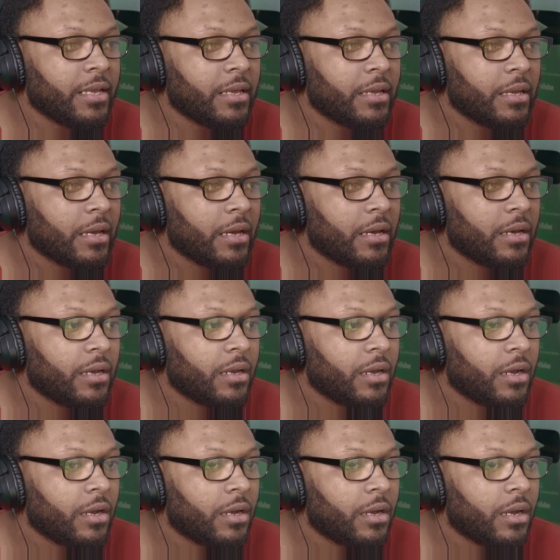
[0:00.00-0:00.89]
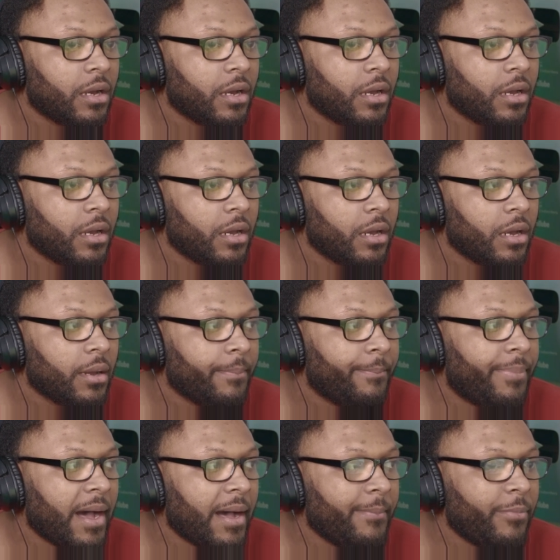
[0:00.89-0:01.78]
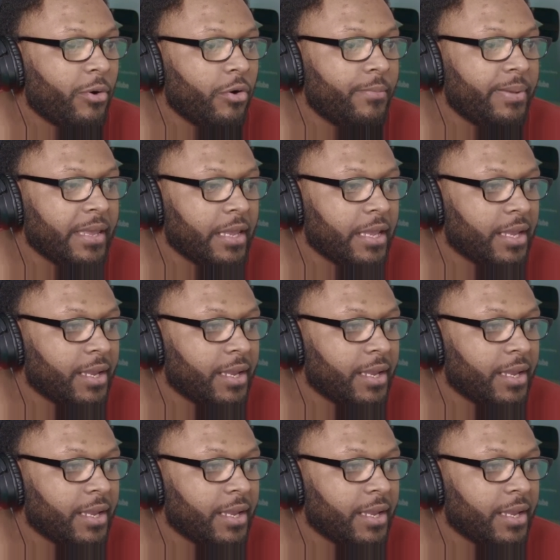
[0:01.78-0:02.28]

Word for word: From both your past, Bumblebee,